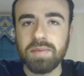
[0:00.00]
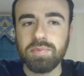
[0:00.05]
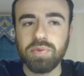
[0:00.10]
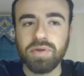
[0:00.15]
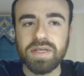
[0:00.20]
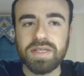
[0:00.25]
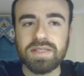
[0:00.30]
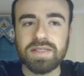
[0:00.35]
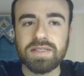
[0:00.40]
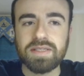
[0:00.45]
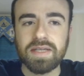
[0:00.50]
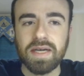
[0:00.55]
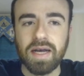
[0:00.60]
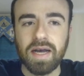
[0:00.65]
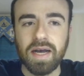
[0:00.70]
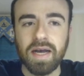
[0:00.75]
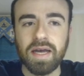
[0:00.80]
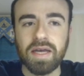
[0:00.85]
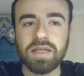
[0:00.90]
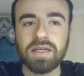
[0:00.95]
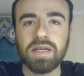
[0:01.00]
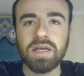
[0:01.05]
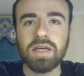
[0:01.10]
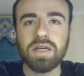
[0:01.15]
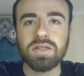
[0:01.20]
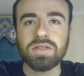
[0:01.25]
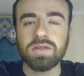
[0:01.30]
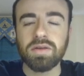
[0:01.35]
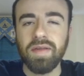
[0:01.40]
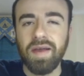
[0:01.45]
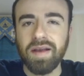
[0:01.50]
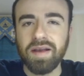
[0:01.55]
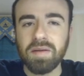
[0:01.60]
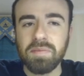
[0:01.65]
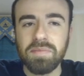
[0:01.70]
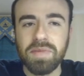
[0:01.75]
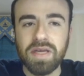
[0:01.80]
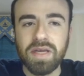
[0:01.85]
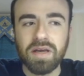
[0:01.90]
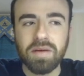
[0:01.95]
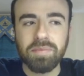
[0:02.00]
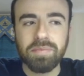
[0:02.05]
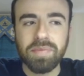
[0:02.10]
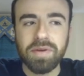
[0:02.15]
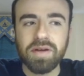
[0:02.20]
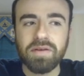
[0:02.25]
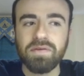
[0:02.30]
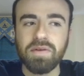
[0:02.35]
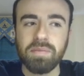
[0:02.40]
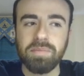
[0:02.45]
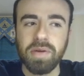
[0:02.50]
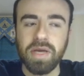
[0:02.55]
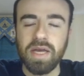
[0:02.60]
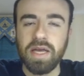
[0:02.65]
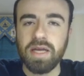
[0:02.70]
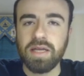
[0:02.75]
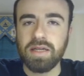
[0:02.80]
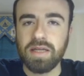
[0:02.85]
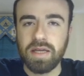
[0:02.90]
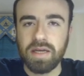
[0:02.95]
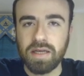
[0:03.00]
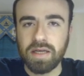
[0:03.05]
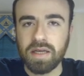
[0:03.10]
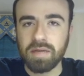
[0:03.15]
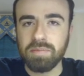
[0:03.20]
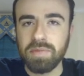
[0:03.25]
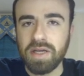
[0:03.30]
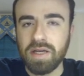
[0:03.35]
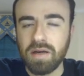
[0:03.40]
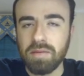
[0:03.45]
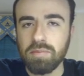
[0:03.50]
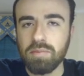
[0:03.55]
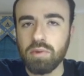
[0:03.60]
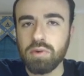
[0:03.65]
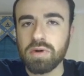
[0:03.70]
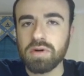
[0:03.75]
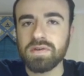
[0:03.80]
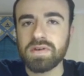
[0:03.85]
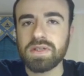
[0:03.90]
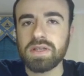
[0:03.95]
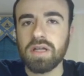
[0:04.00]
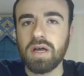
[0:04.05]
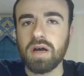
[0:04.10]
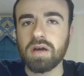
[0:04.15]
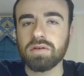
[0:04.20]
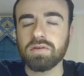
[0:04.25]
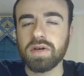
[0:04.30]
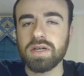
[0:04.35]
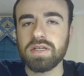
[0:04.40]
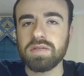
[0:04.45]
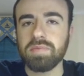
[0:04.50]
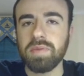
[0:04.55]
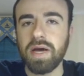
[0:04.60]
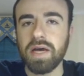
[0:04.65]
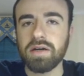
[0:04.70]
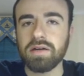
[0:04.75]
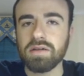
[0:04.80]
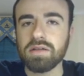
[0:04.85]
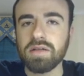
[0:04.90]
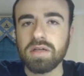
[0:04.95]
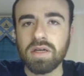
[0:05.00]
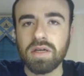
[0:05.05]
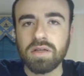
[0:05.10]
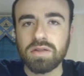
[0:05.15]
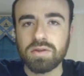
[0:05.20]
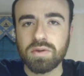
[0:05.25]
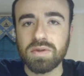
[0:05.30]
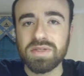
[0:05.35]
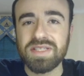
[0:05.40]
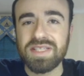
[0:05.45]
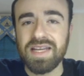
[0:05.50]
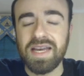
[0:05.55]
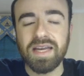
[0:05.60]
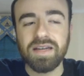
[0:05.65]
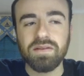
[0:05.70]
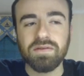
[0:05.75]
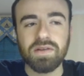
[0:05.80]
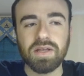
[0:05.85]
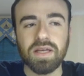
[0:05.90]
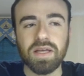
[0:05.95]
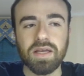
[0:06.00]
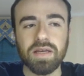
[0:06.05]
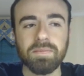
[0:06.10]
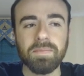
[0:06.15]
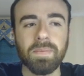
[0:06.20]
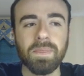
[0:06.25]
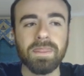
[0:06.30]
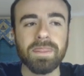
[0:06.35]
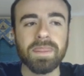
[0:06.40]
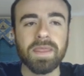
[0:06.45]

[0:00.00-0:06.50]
places to hide. So that can be a bit of a pain and it can become more of a long range battle towards the end of the game.